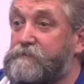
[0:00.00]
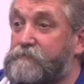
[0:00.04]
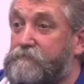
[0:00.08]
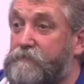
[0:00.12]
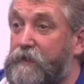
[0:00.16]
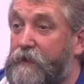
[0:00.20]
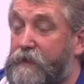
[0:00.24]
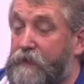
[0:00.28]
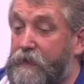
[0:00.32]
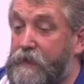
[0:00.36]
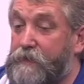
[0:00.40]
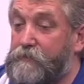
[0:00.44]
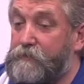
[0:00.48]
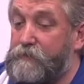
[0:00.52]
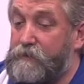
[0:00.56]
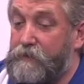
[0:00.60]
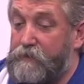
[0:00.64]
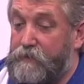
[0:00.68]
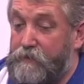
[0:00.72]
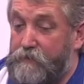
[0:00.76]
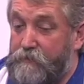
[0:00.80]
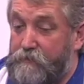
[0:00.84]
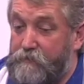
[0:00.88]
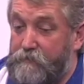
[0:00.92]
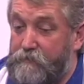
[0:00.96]
that
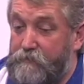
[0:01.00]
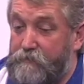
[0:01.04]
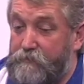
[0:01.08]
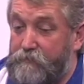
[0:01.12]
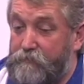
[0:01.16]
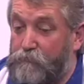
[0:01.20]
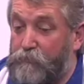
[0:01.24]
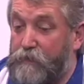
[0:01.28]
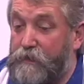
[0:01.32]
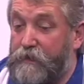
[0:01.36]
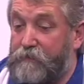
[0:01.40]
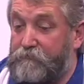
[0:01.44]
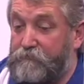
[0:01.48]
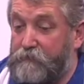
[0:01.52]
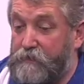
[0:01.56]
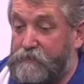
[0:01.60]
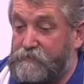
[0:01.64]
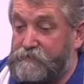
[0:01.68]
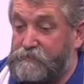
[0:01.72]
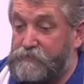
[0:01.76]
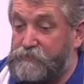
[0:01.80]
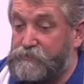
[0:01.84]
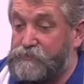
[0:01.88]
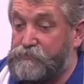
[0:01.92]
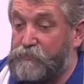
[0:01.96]
we have a
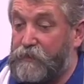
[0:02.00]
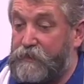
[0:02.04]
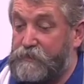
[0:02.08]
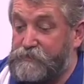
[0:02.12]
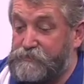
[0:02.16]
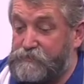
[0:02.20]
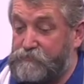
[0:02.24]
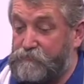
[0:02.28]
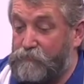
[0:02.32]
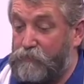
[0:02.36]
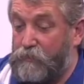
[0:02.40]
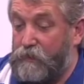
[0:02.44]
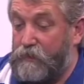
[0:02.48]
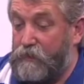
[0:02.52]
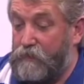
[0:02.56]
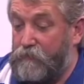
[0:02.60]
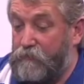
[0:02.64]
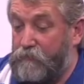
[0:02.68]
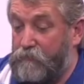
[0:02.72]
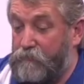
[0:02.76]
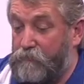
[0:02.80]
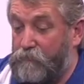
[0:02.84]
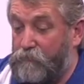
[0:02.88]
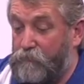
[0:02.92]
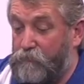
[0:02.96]
situation
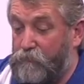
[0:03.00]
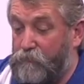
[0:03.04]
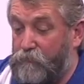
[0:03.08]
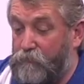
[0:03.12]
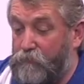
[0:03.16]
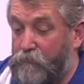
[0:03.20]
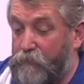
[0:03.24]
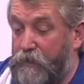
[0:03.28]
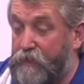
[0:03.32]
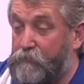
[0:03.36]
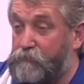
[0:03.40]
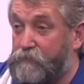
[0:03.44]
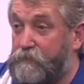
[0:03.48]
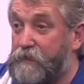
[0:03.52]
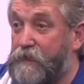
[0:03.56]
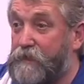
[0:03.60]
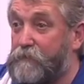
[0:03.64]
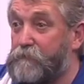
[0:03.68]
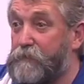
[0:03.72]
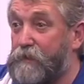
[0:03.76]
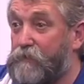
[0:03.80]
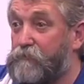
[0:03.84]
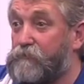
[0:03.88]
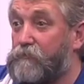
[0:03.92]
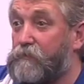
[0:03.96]
where he would need a
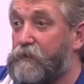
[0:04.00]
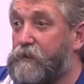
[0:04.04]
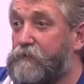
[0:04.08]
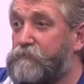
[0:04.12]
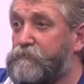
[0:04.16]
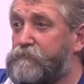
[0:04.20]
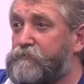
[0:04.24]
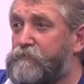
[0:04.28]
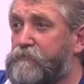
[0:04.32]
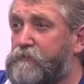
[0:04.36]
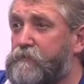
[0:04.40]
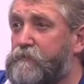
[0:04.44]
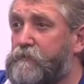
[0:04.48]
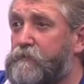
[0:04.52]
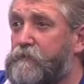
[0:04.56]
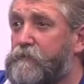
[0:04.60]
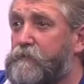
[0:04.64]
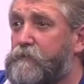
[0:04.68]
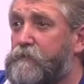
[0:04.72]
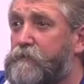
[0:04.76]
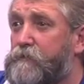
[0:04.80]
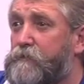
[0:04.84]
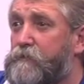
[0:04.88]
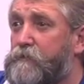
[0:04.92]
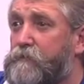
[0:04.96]
medical clearance
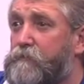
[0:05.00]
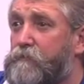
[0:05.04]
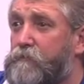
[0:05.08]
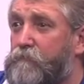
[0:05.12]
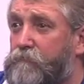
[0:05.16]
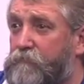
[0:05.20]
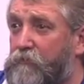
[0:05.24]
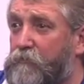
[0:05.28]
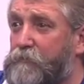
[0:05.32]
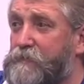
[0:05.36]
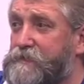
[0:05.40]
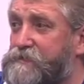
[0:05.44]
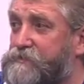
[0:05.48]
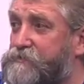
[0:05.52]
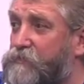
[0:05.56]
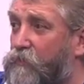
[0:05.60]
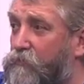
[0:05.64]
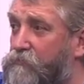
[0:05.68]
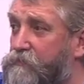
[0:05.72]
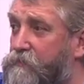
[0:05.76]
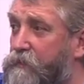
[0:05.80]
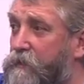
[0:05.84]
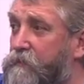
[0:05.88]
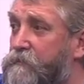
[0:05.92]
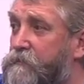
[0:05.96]
from his
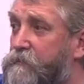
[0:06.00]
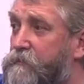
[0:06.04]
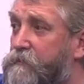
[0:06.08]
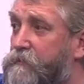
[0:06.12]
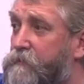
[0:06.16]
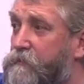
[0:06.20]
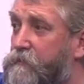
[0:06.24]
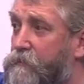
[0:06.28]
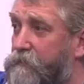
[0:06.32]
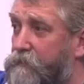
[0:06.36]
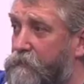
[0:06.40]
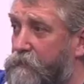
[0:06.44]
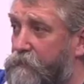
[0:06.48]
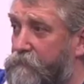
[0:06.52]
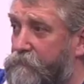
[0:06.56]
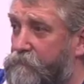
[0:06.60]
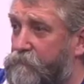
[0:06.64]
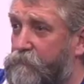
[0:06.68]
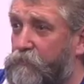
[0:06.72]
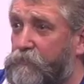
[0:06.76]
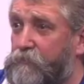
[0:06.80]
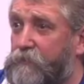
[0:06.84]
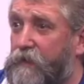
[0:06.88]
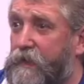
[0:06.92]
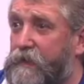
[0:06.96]
doctor
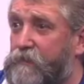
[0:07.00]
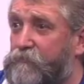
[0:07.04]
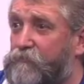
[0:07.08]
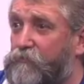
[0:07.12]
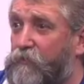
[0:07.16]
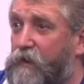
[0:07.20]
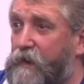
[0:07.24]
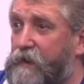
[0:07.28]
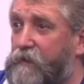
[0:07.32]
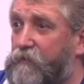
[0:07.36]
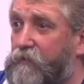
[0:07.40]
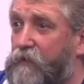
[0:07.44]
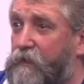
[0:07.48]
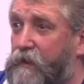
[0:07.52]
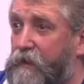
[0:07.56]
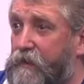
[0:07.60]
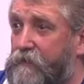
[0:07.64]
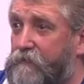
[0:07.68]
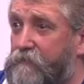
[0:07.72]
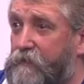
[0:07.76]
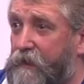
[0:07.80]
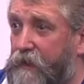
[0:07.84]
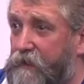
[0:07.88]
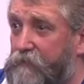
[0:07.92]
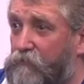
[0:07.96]
to the head trainer
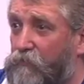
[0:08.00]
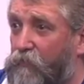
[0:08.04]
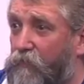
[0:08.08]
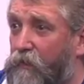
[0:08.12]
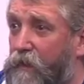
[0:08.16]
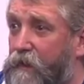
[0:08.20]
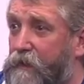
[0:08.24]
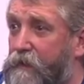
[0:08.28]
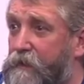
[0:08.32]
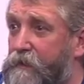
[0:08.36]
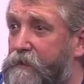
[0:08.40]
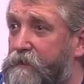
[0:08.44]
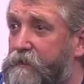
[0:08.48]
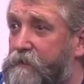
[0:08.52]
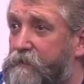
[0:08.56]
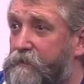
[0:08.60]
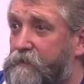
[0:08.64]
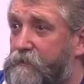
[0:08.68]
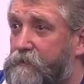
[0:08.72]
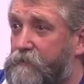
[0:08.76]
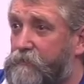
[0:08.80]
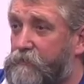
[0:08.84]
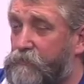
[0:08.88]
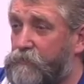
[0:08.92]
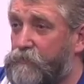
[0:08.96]
at Noarlunga,
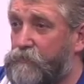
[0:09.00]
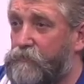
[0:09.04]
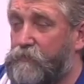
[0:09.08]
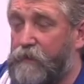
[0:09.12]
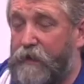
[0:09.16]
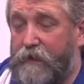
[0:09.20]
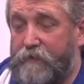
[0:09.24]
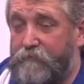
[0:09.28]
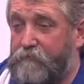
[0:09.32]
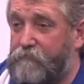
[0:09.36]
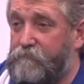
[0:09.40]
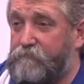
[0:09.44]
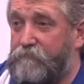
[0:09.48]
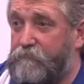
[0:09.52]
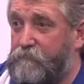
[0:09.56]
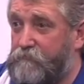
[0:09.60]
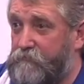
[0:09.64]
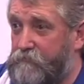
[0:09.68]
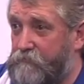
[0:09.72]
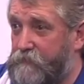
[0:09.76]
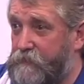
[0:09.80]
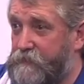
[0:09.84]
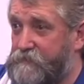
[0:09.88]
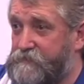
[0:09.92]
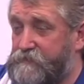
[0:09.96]
and
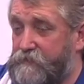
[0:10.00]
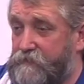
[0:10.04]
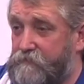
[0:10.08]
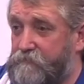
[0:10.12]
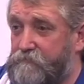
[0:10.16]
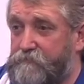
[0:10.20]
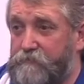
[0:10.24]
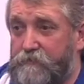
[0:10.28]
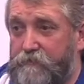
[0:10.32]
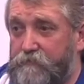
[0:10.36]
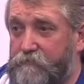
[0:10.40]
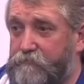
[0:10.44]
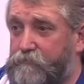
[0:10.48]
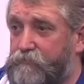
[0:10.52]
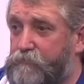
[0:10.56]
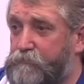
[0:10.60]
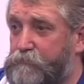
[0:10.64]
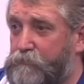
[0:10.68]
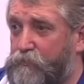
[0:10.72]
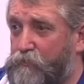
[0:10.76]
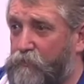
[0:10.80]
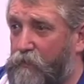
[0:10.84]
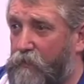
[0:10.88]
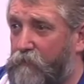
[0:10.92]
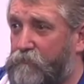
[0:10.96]
he's a
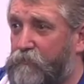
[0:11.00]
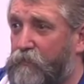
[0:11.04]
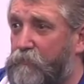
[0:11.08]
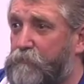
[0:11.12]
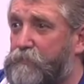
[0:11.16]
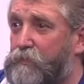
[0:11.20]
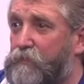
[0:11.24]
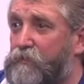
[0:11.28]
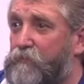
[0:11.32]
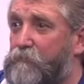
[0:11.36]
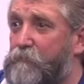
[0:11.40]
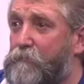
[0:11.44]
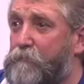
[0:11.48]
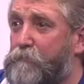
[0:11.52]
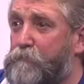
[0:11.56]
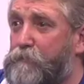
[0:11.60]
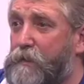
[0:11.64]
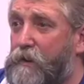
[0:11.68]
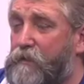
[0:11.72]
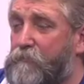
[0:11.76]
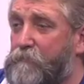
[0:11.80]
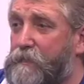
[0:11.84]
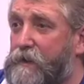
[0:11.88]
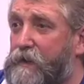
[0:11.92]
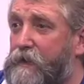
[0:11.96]
qualified
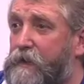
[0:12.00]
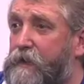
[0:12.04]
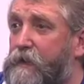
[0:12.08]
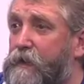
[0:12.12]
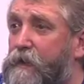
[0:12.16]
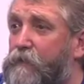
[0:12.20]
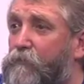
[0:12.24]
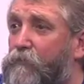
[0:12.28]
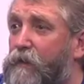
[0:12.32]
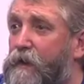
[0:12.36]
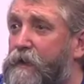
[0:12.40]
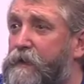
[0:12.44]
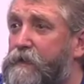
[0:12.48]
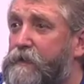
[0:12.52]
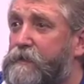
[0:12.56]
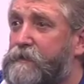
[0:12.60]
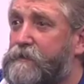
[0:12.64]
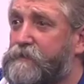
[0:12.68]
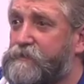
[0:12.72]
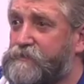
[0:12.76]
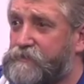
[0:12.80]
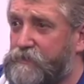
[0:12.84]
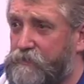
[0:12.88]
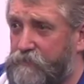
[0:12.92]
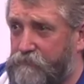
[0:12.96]
paramedic anyway.
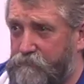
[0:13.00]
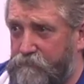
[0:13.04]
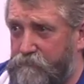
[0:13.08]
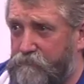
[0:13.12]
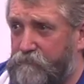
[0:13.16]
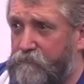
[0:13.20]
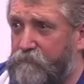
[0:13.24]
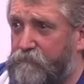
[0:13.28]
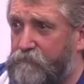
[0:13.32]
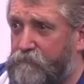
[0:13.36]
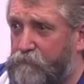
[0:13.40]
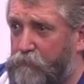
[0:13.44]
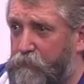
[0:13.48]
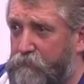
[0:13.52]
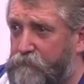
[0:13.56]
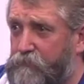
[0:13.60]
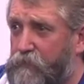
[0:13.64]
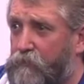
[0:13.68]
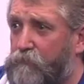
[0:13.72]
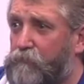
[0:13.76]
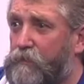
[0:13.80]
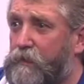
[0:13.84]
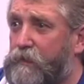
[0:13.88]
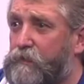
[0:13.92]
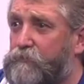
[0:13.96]
So we've
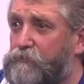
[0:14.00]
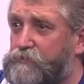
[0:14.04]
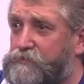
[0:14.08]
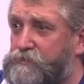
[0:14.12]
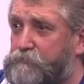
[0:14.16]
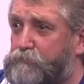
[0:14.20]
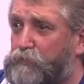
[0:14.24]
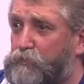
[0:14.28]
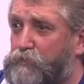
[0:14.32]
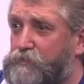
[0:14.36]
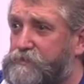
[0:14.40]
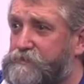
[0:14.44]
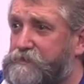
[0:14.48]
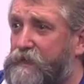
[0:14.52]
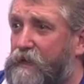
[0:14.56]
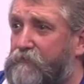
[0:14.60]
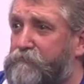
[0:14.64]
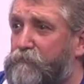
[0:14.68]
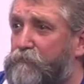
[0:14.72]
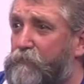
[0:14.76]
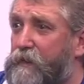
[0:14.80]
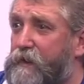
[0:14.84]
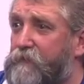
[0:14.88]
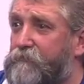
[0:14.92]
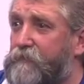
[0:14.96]
got really good support staff
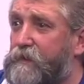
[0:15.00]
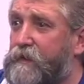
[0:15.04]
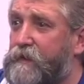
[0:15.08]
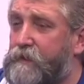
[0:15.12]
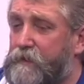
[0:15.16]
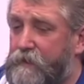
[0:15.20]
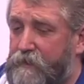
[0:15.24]
around there.